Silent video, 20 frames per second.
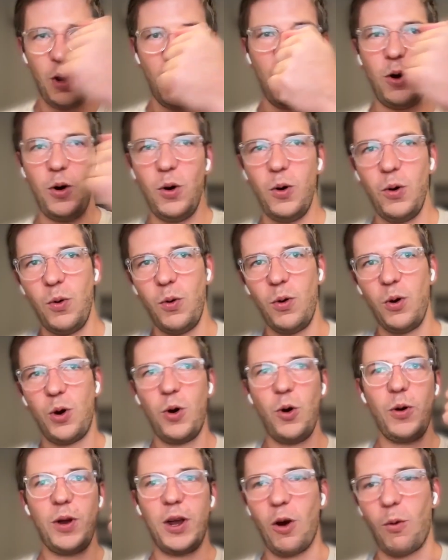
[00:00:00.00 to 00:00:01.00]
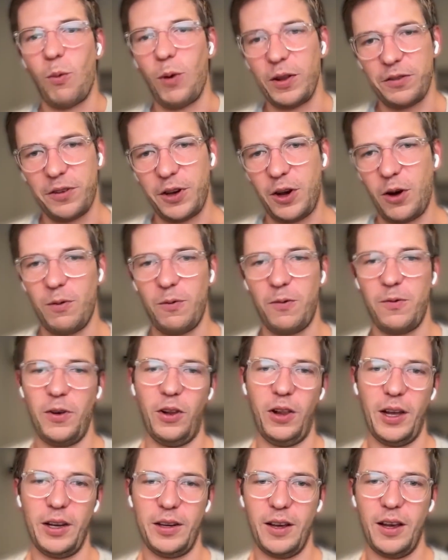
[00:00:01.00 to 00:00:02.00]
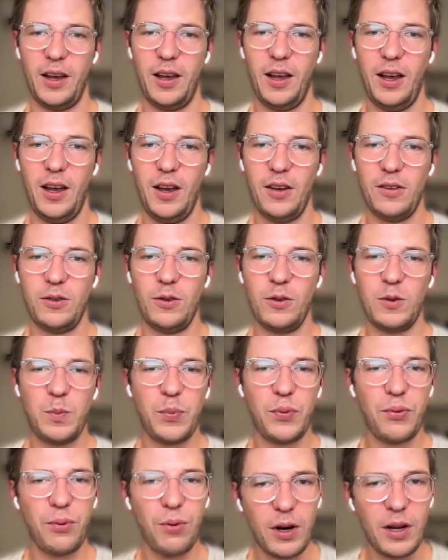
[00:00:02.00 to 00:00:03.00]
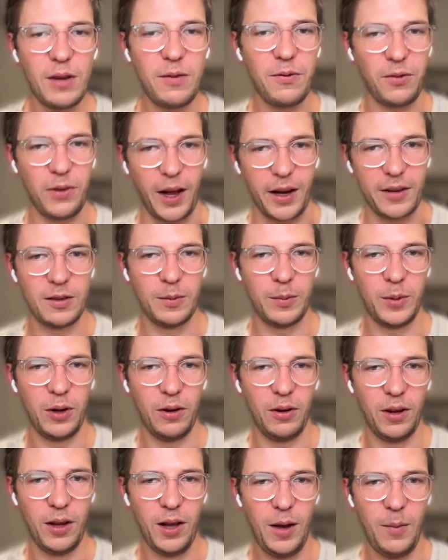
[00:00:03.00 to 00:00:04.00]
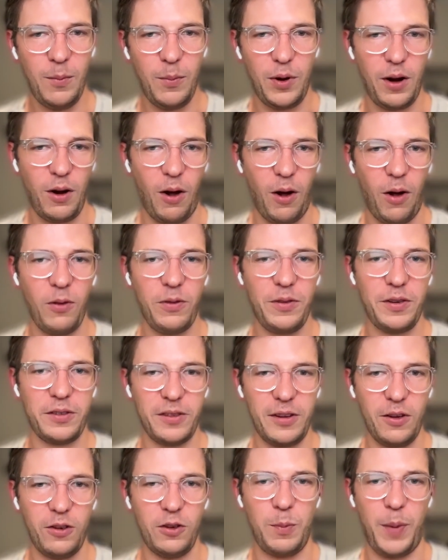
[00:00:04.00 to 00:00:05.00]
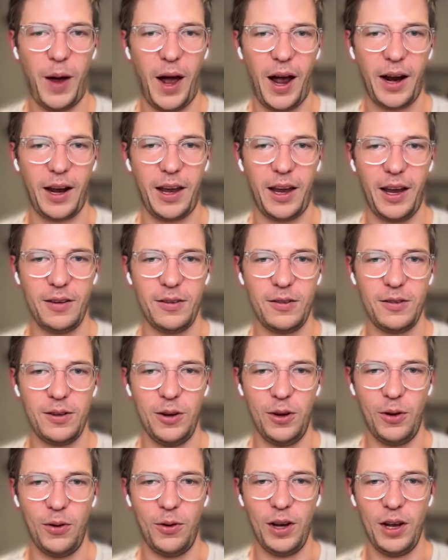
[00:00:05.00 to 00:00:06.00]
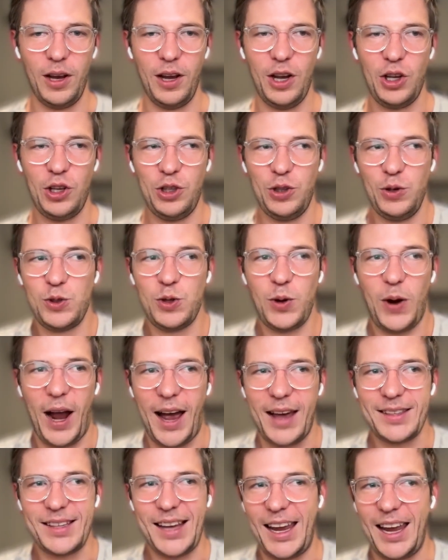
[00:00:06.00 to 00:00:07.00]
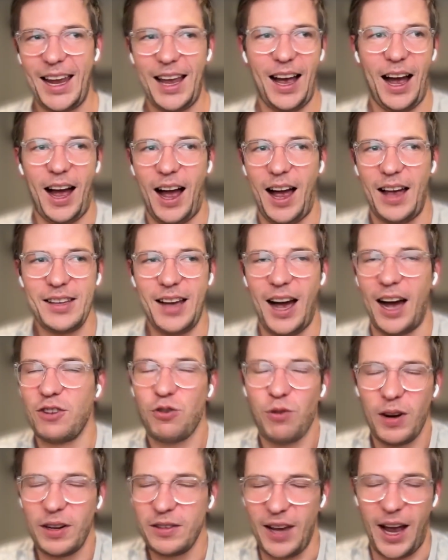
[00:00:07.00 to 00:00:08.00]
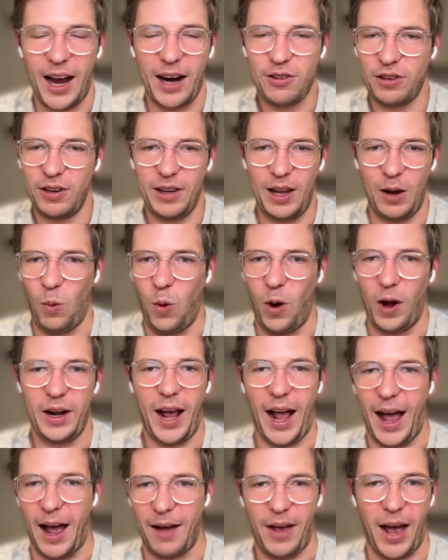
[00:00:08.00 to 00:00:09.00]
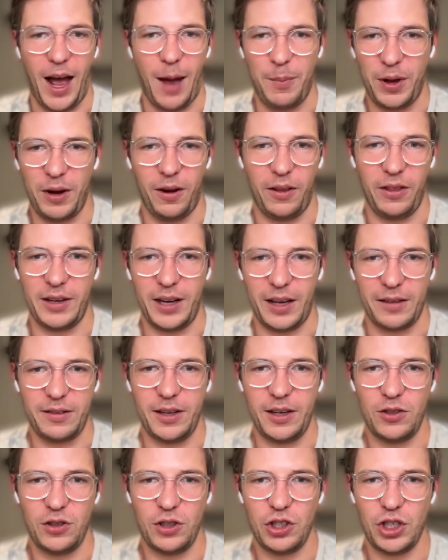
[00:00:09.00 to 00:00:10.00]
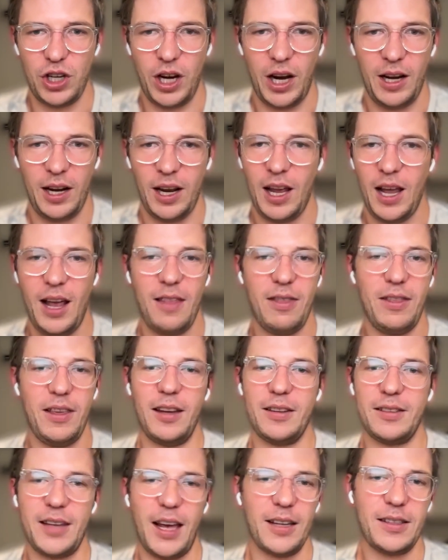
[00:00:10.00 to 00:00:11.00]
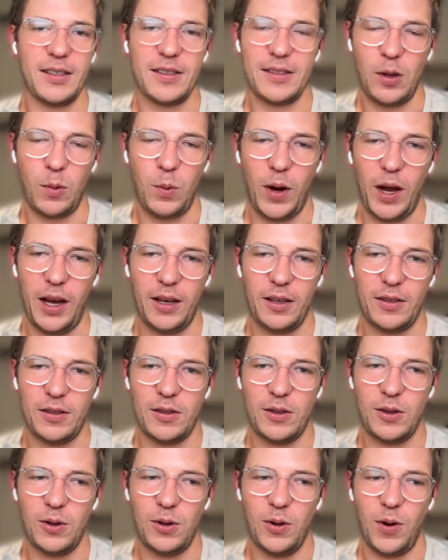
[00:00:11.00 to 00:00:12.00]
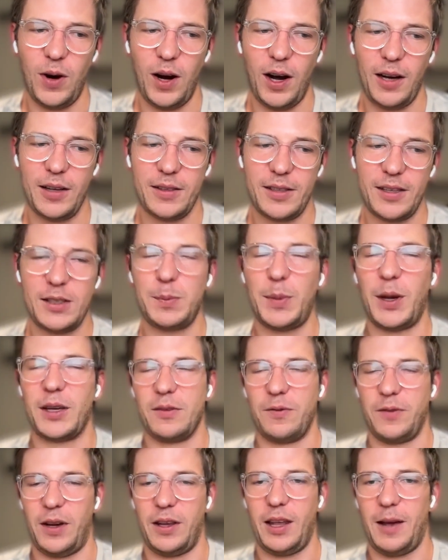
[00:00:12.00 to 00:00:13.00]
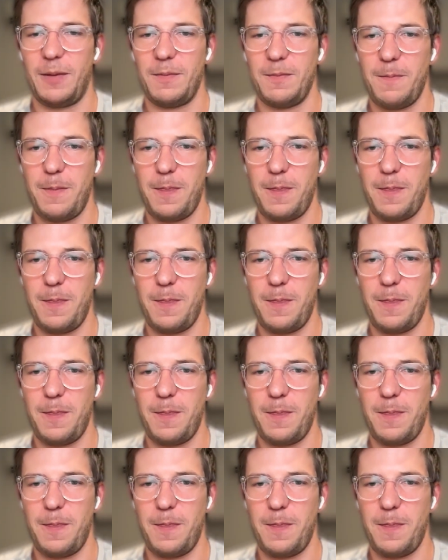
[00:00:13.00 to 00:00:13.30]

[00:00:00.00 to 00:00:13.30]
Who here wants to go and fill it? So it's pretty flexible, but it all distills back into user has a transaction they want to have happen on the destination chain, the intent is the way to specify that.